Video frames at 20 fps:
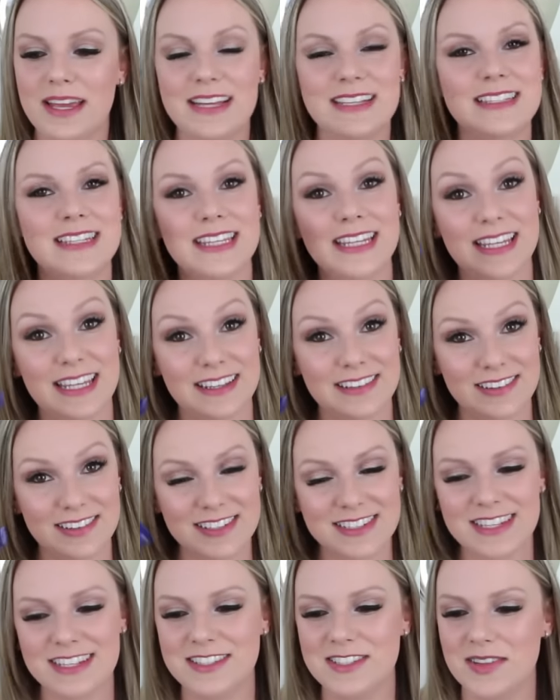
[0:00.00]
is
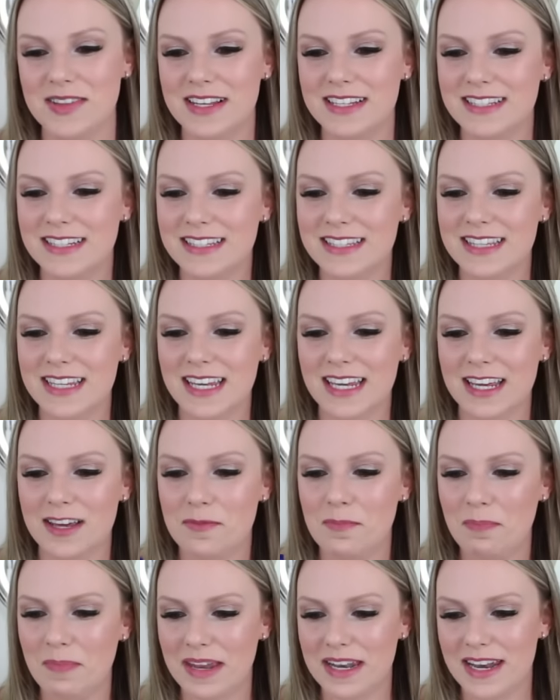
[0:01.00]
Kiehl's. So this is the
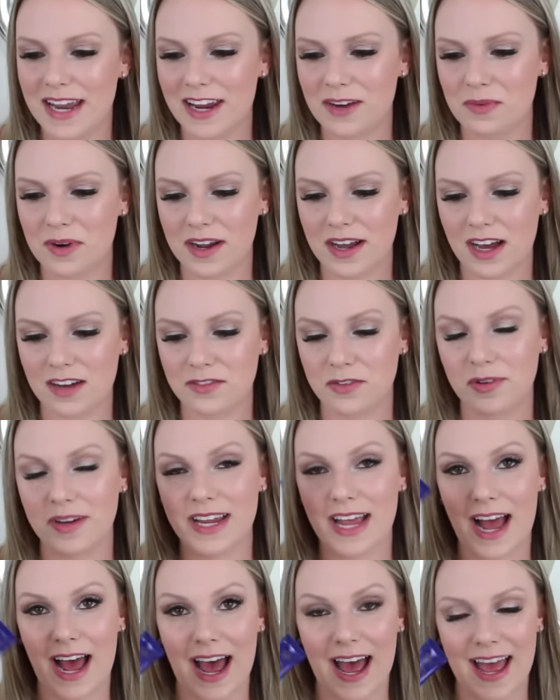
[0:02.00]
Midnight
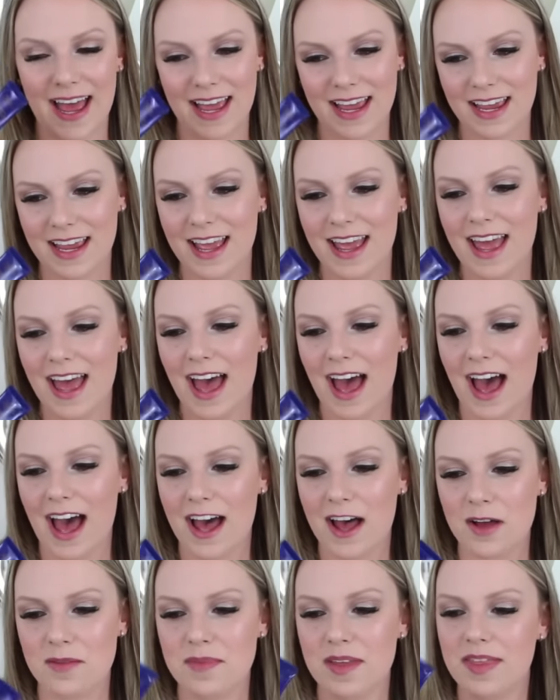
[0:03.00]
Recovery Eye.
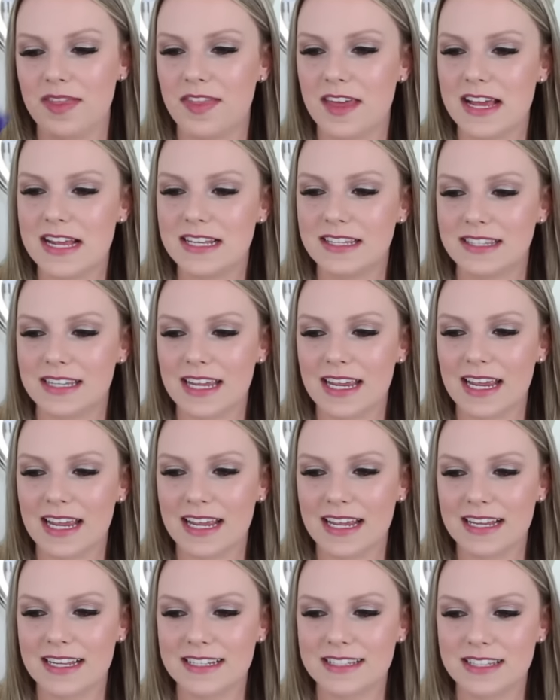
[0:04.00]
This
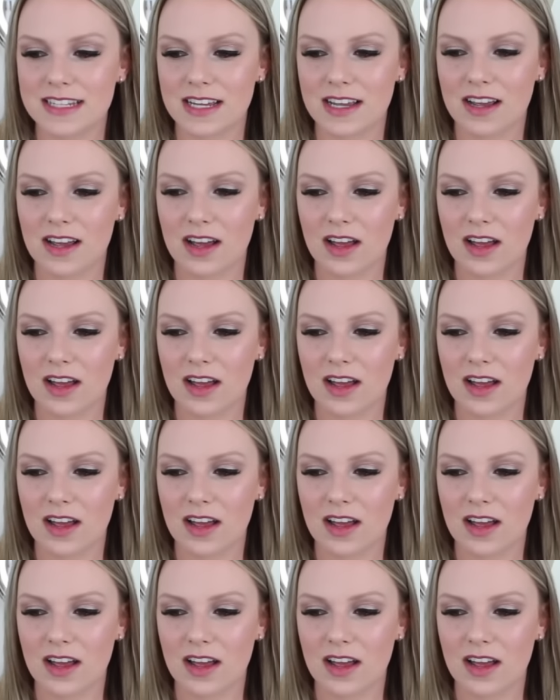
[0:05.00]
is